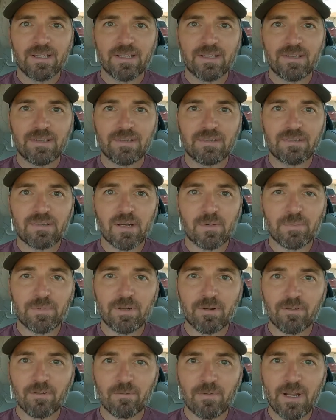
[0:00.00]
is up
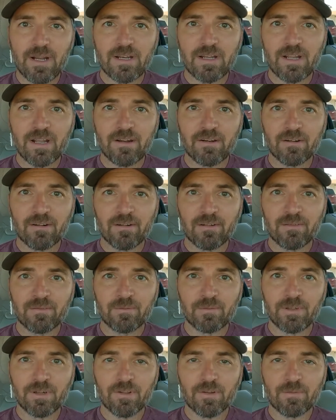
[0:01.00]
near the radiator,
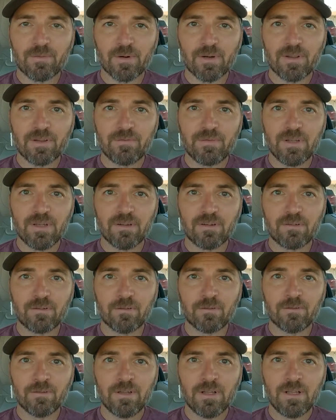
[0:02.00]
near the front of the
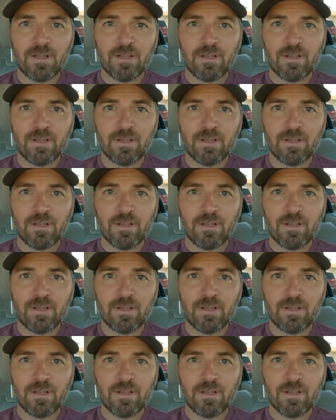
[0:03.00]
vehicle,